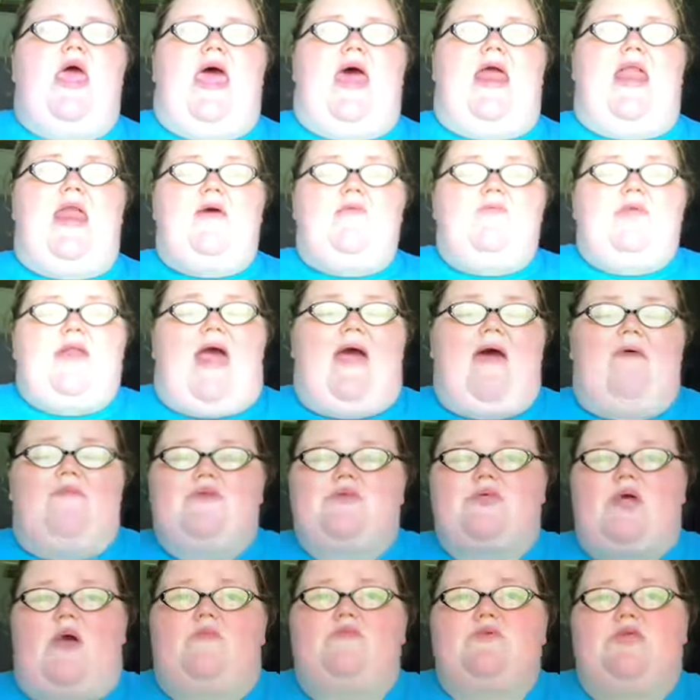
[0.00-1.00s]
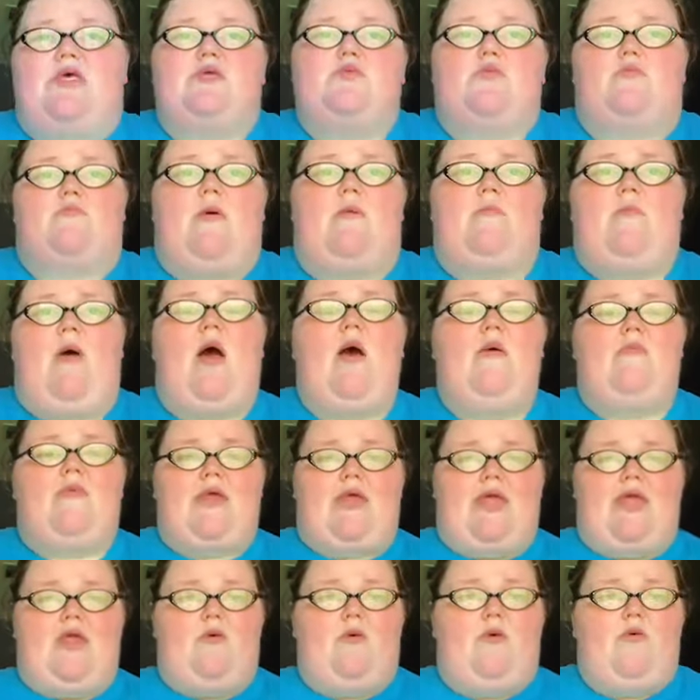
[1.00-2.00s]
And I would have this conversation with my mom,
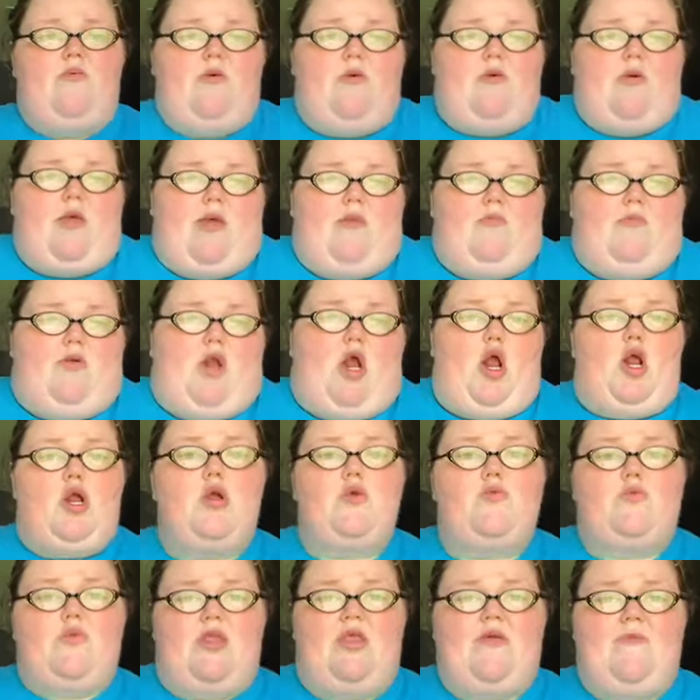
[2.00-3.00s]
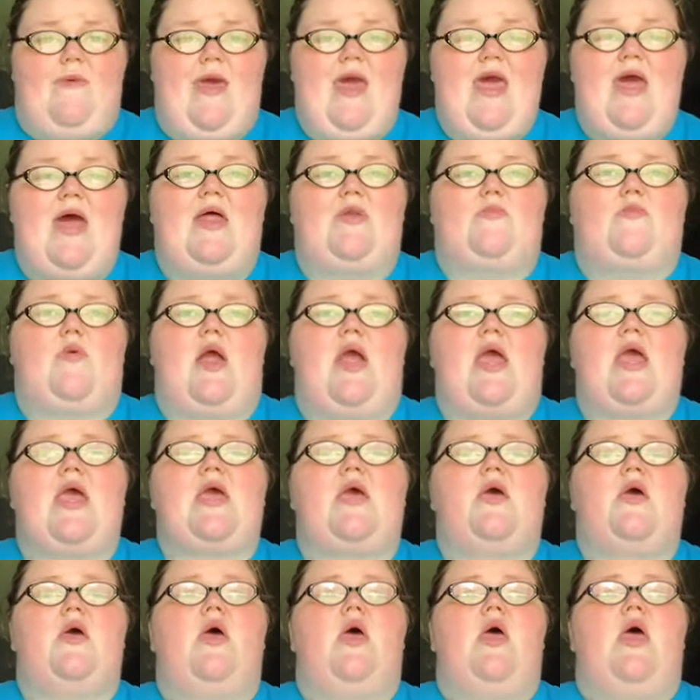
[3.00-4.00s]
like, it would hurt really bad,
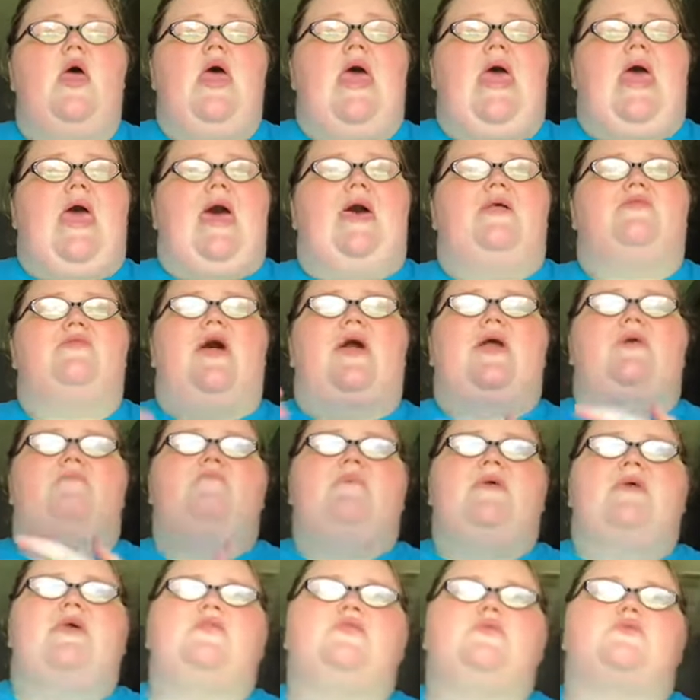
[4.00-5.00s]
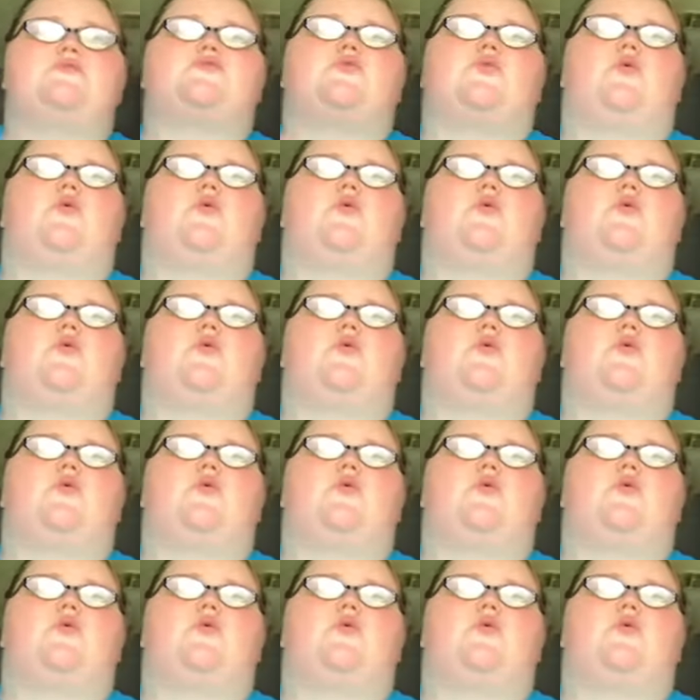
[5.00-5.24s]
right? And, like, me and this